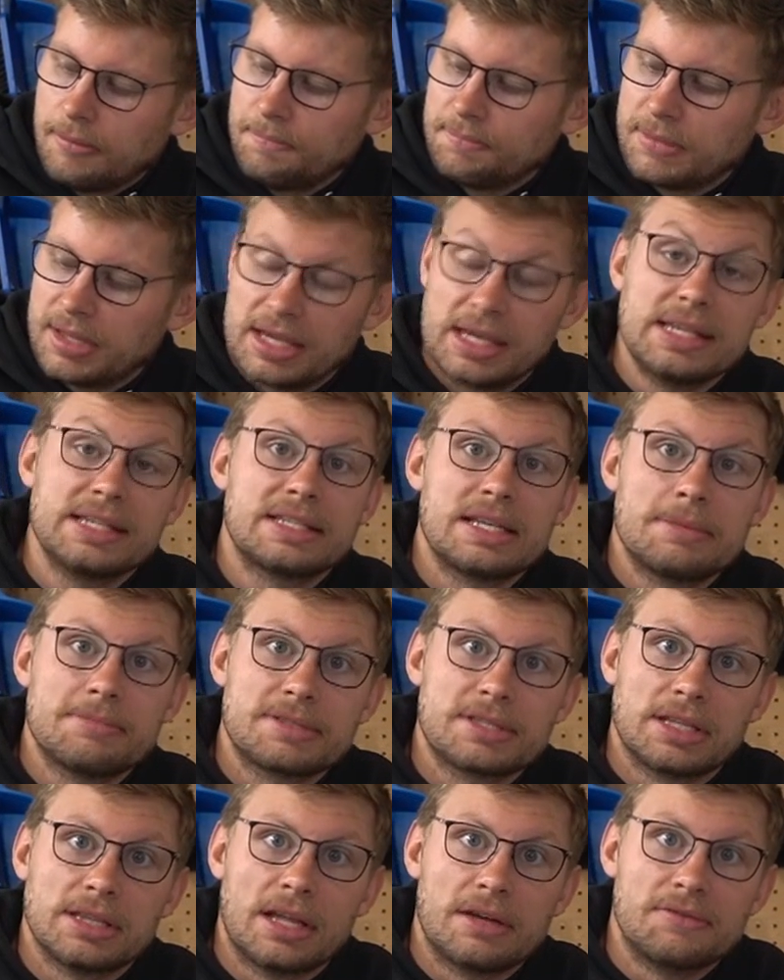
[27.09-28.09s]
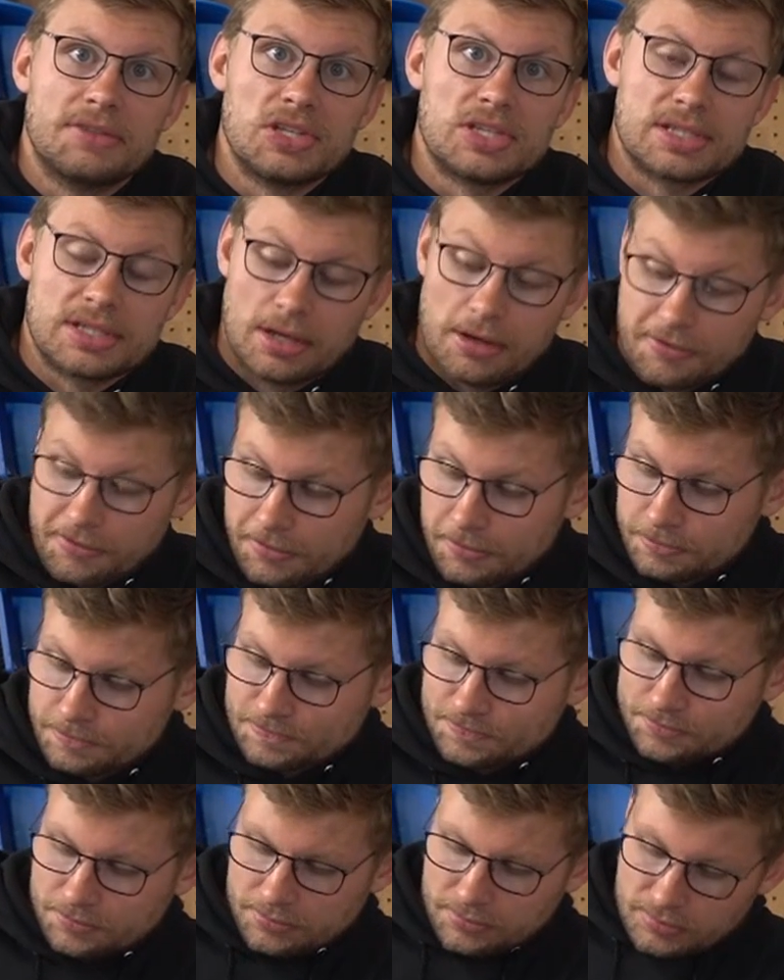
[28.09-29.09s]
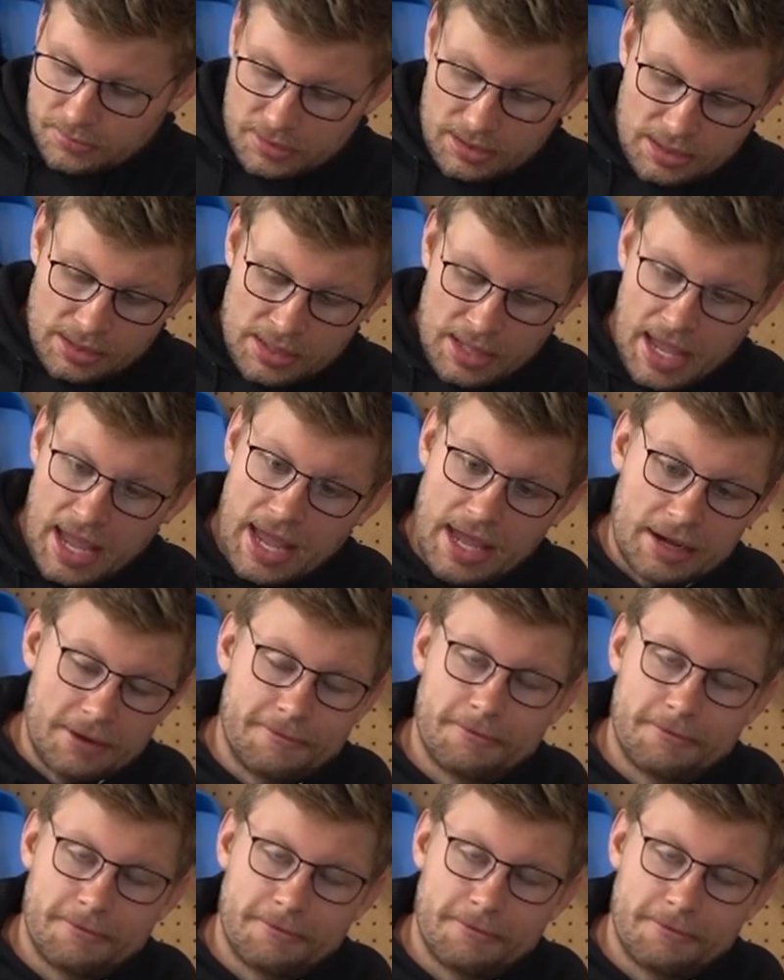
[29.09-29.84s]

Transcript: He seems to love this stuff, and